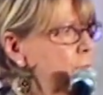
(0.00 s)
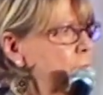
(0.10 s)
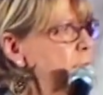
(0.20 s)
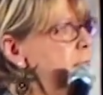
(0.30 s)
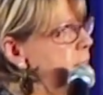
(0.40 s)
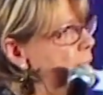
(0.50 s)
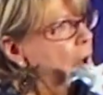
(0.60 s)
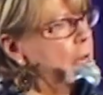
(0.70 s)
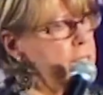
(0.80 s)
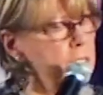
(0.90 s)
It's
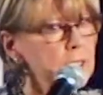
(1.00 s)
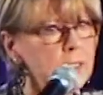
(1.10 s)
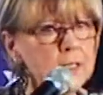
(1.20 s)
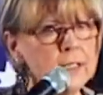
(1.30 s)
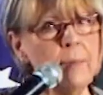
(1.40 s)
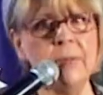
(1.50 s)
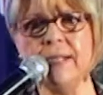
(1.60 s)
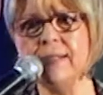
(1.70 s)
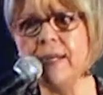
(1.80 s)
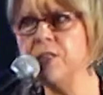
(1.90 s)
not, somebody
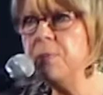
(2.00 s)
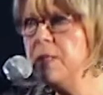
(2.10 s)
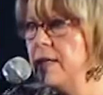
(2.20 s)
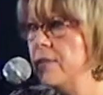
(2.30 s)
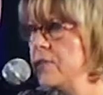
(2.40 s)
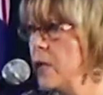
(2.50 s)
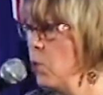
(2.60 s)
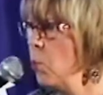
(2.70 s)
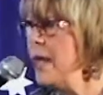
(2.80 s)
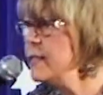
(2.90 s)
said to me the other day, well,
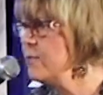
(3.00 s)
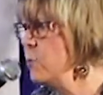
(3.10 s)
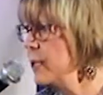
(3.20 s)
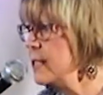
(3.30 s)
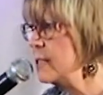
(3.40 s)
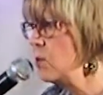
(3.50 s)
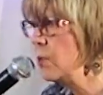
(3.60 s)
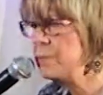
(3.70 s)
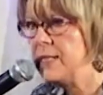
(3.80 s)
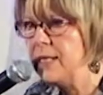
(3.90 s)
why is everybody so
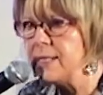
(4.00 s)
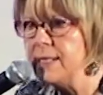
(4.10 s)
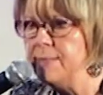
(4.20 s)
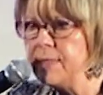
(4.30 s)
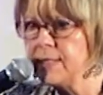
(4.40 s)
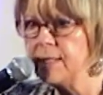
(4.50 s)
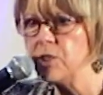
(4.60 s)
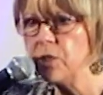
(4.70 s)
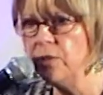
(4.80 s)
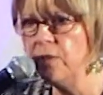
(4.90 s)
upset? It seems like such a
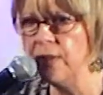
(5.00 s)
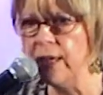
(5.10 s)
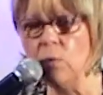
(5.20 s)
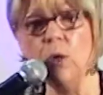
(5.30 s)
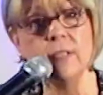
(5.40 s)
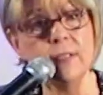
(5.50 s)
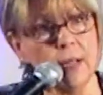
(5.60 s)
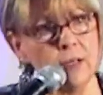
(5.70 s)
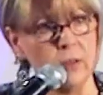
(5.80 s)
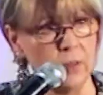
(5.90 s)
good thing. Well, it's not
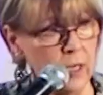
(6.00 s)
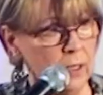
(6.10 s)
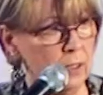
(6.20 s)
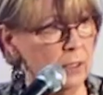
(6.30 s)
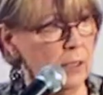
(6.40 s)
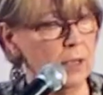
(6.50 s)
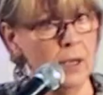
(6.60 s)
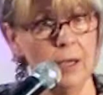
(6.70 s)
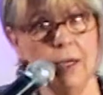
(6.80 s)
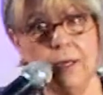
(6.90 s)
a good thing.
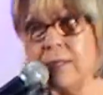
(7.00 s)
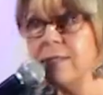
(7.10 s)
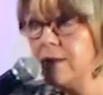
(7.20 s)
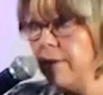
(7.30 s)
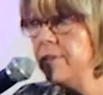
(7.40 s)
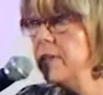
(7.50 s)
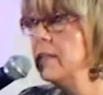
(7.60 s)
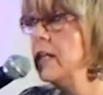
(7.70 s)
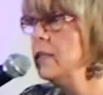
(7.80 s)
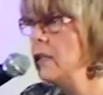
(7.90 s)
It is
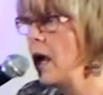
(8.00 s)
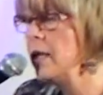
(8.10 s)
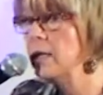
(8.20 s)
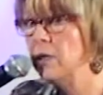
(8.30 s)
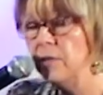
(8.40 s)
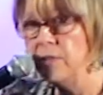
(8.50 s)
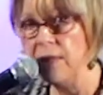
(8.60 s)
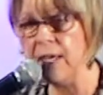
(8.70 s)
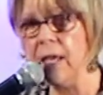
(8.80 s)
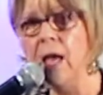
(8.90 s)
definitely not a good
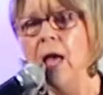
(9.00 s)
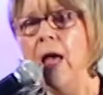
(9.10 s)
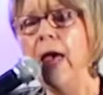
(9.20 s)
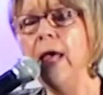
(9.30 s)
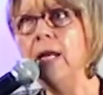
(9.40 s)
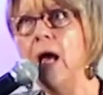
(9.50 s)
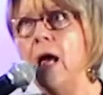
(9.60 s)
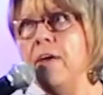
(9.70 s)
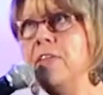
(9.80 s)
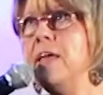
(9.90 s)
thing. And
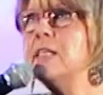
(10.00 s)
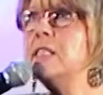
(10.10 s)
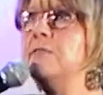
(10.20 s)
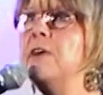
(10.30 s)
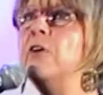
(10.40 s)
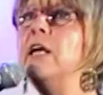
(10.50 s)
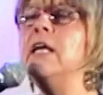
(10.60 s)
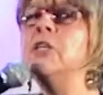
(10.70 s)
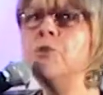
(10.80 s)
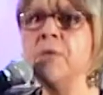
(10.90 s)
I think it's very
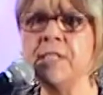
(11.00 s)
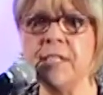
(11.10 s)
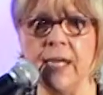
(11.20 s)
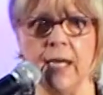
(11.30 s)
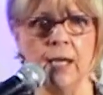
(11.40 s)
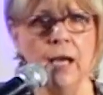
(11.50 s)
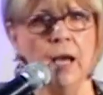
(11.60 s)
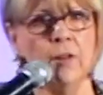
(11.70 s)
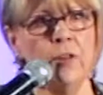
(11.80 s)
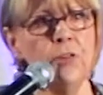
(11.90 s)
interesting
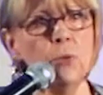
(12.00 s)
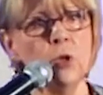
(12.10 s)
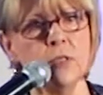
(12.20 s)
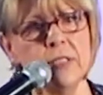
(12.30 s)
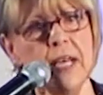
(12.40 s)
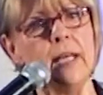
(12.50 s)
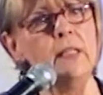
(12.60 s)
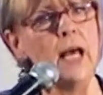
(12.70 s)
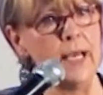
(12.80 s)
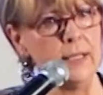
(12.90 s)
that there were
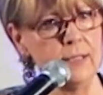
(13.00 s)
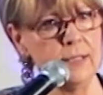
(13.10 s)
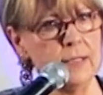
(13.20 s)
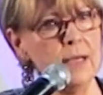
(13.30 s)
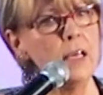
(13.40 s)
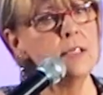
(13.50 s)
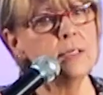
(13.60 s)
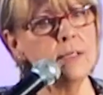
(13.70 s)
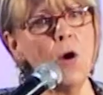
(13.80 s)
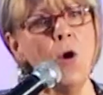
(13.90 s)
deadlines,
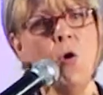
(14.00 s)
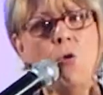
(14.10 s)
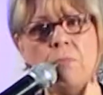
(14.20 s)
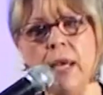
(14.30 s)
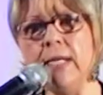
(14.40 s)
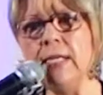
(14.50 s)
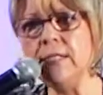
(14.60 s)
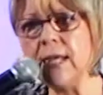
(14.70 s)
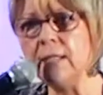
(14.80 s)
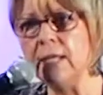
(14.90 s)
so many
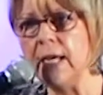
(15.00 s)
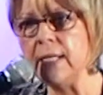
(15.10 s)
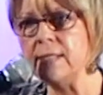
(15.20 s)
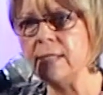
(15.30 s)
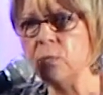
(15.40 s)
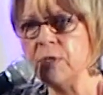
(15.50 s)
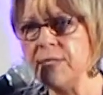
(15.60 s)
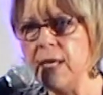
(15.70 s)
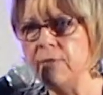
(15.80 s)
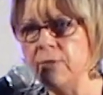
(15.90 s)
deadlines that were
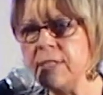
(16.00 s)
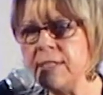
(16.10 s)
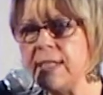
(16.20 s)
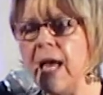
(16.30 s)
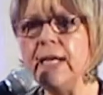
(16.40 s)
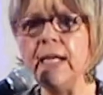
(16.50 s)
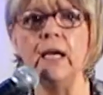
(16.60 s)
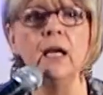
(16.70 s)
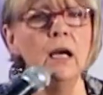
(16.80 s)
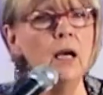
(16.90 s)
set for the signing
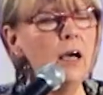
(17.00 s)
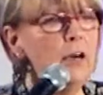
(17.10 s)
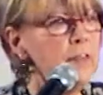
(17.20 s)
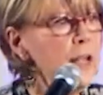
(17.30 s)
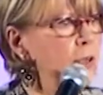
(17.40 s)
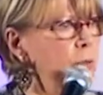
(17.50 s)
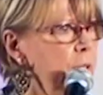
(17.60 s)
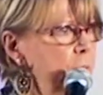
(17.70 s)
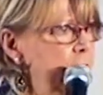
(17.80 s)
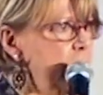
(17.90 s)
of that
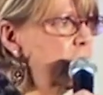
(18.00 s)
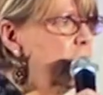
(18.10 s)
agreement.